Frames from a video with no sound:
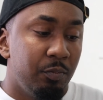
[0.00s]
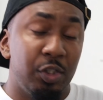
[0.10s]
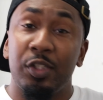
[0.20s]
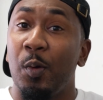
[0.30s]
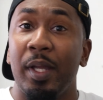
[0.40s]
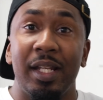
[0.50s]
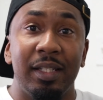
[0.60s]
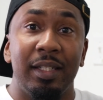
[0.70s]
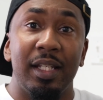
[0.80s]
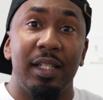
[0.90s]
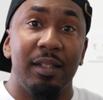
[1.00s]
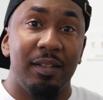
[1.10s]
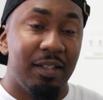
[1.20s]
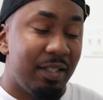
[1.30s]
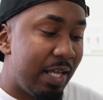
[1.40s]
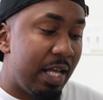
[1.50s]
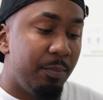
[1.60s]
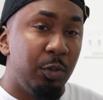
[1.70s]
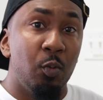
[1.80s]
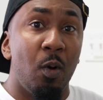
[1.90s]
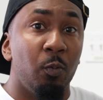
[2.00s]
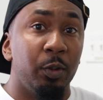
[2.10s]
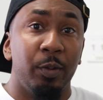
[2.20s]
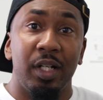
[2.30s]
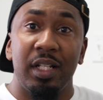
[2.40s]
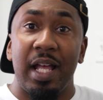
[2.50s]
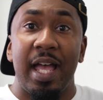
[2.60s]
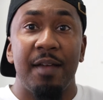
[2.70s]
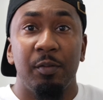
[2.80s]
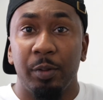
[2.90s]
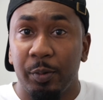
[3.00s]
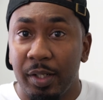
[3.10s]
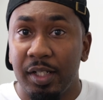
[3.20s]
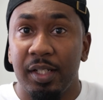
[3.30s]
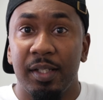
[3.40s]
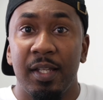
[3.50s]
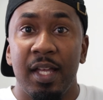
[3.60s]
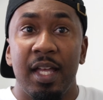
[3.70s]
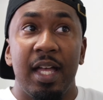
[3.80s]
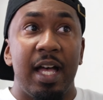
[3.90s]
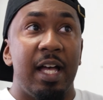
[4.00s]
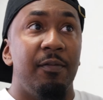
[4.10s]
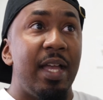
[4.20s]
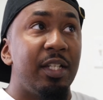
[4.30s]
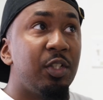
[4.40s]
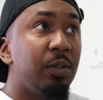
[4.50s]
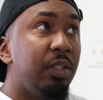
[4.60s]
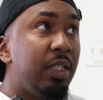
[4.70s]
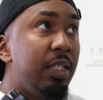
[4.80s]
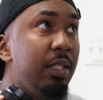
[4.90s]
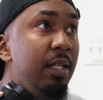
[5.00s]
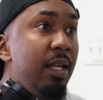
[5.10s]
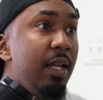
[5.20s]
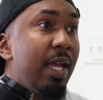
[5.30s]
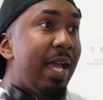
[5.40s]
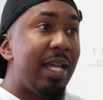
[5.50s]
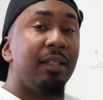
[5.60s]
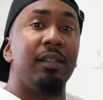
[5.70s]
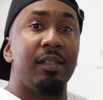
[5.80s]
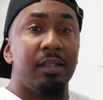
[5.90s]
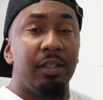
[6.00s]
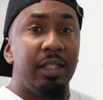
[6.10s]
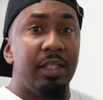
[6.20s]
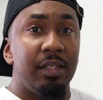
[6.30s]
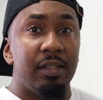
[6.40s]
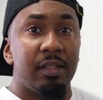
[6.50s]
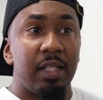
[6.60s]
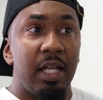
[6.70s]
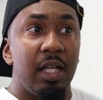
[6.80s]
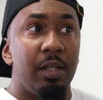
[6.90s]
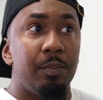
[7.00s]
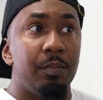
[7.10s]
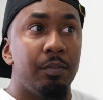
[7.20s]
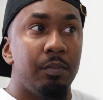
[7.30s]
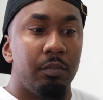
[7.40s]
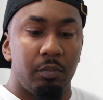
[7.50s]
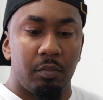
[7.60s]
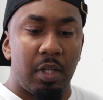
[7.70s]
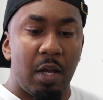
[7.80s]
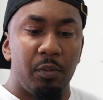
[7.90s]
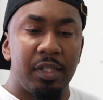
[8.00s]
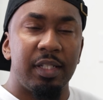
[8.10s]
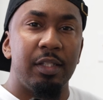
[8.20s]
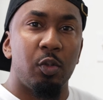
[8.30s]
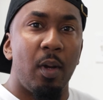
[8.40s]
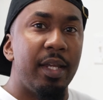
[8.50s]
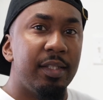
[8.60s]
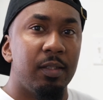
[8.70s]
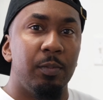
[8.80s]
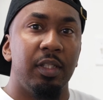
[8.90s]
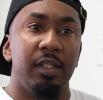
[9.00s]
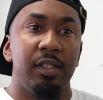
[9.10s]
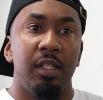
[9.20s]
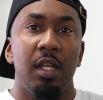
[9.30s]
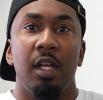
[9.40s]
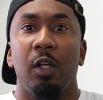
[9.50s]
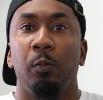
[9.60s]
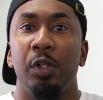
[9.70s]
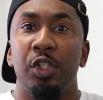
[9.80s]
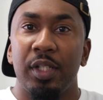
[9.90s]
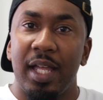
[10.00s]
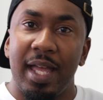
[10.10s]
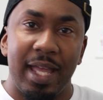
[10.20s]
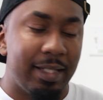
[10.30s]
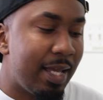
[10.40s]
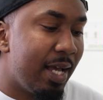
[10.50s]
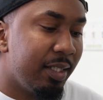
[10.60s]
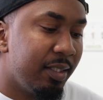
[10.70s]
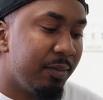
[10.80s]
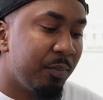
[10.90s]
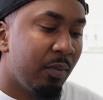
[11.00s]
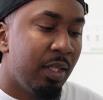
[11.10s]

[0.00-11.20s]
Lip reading: just go ahead and get it. You won't regret it. I haven't regretted it. I've actually had this lens, I want to say twice, because originally I had got it